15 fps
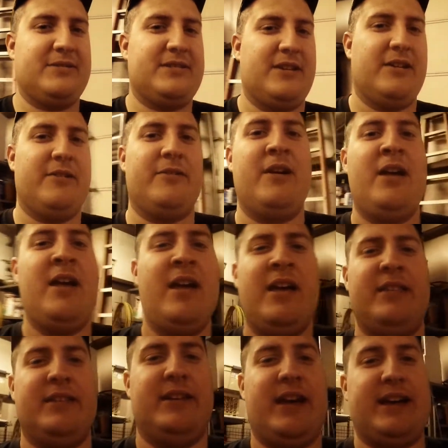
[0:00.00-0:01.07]
So
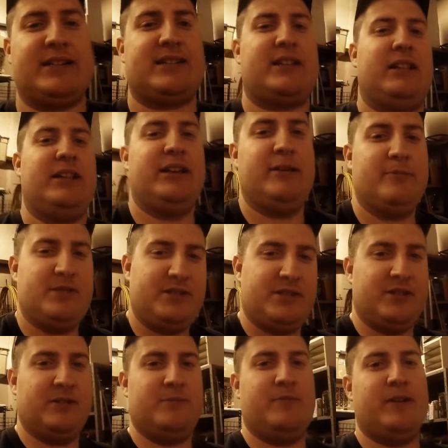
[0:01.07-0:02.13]
the next clips
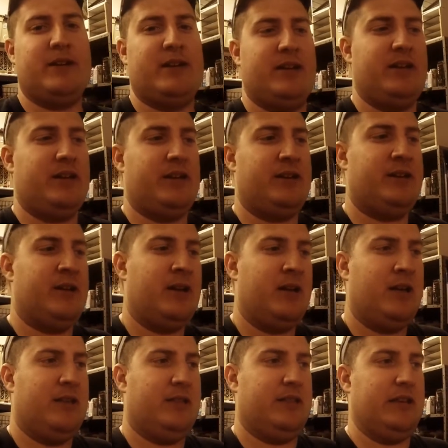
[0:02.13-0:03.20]
should be
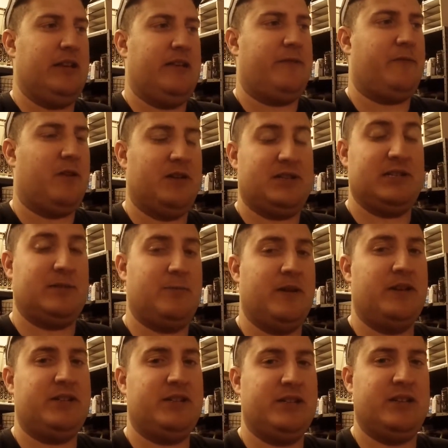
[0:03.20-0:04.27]
the front
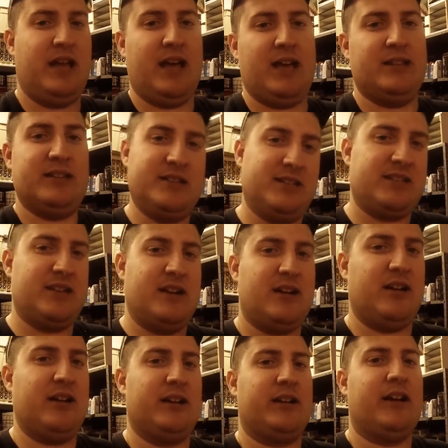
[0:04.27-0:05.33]
suspension and the
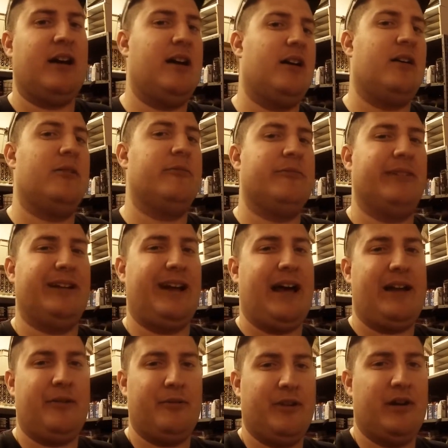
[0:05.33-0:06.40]
steering, and
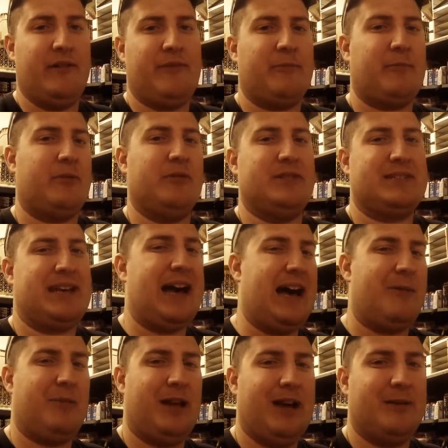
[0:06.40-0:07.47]
I don't know if I'm going to
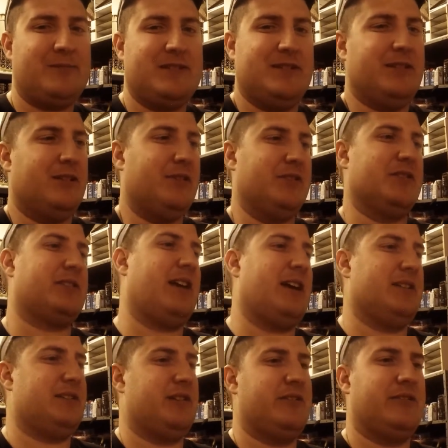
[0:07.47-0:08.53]
time lapse it or just kind of
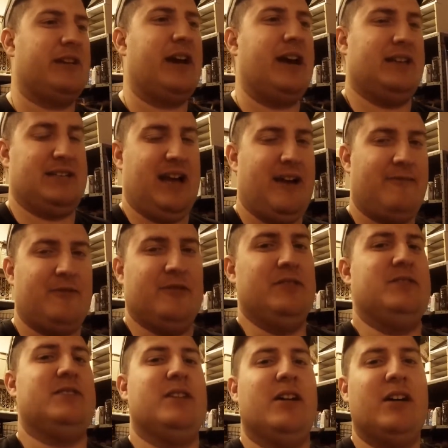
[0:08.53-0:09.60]
show you guys after
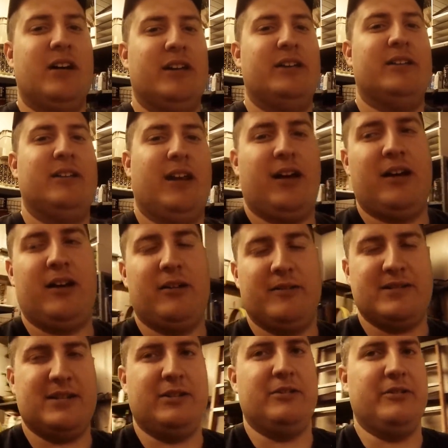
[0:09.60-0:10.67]
it's done.
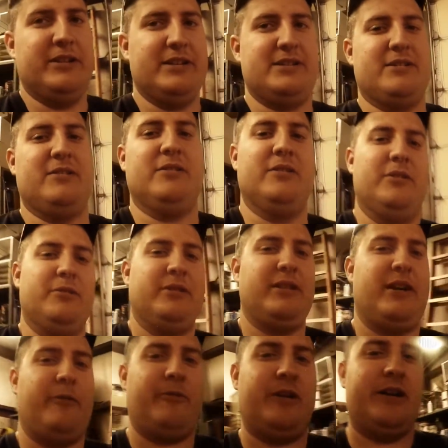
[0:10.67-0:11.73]
It's a little easier to do it
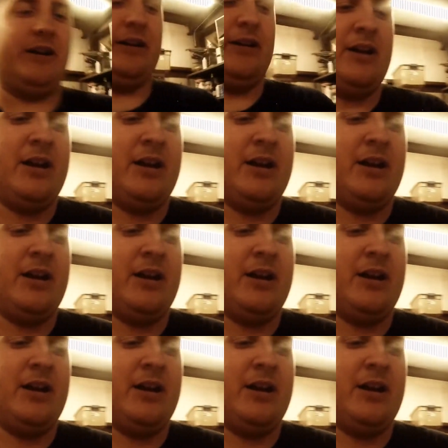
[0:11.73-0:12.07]
that way.